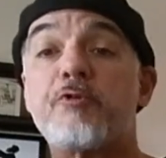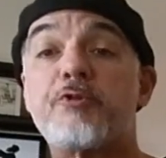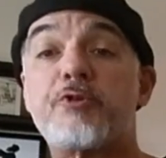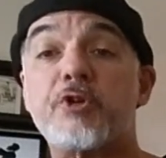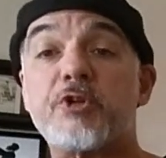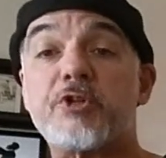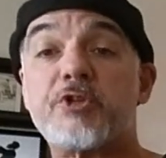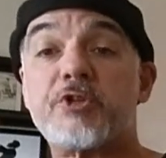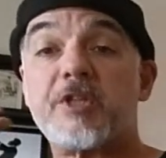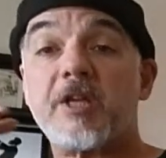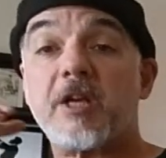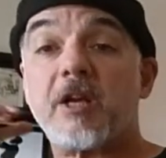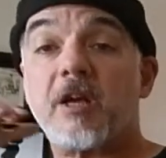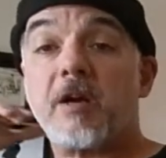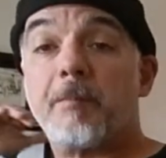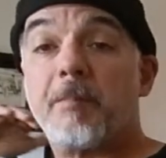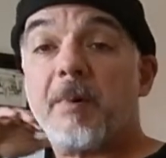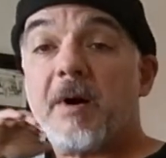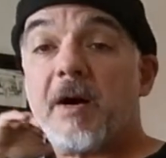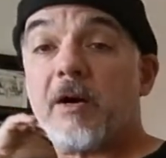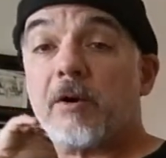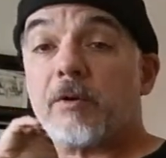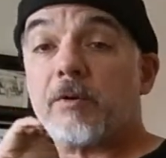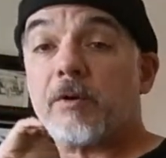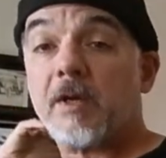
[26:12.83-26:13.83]
just think
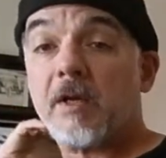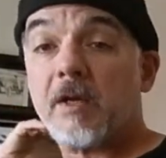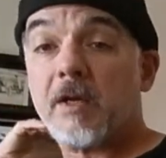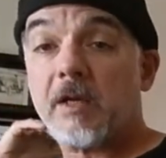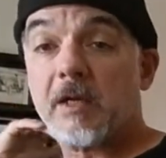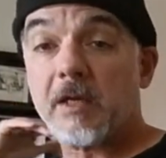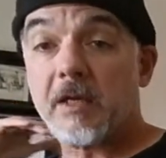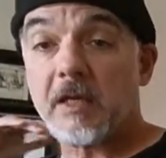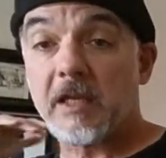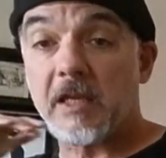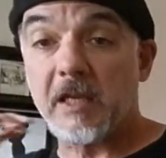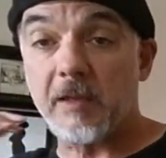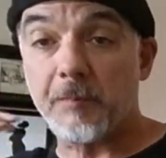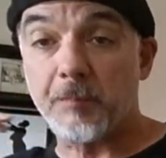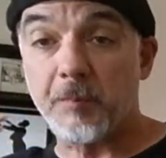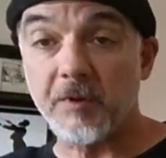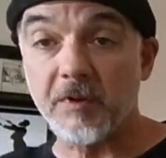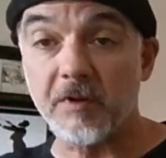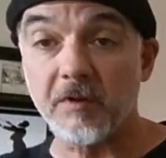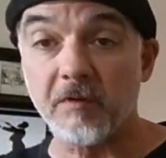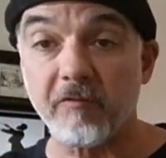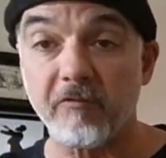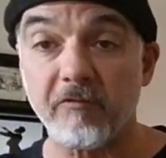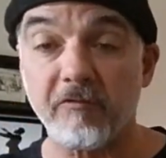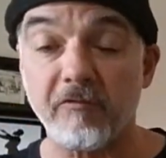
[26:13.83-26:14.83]
about
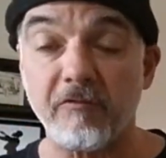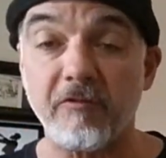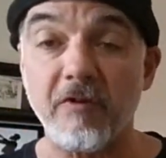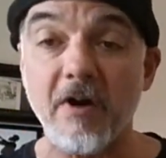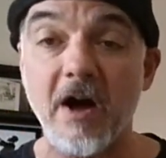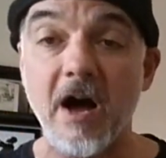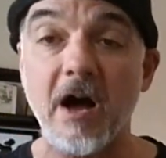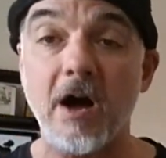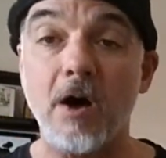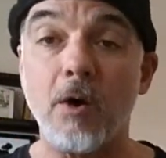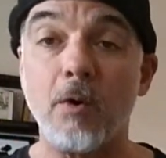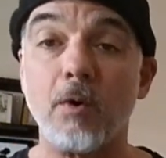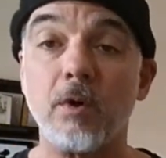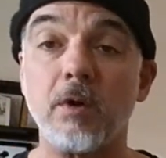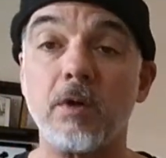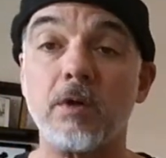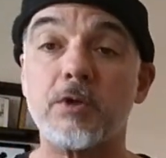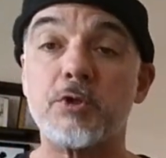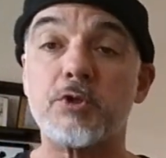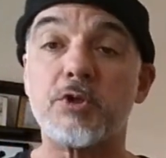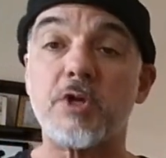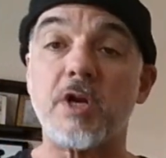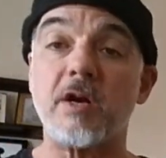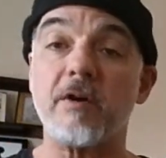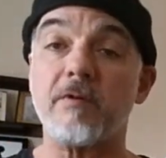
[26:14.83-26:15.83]
keeping the
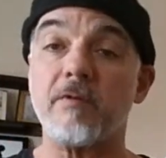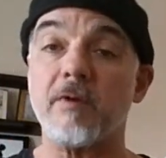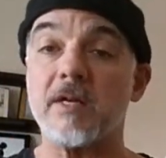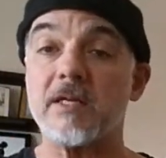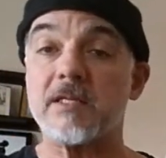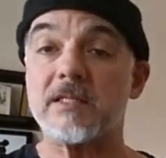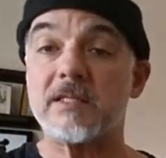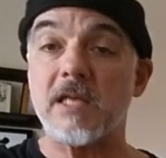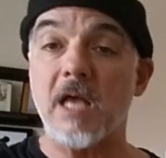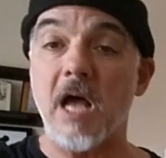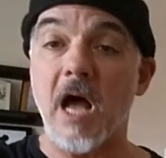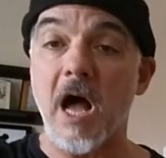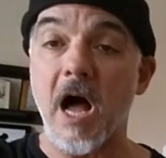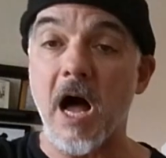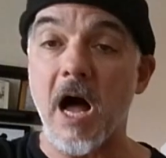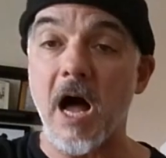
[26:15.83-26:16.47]
vowel generous.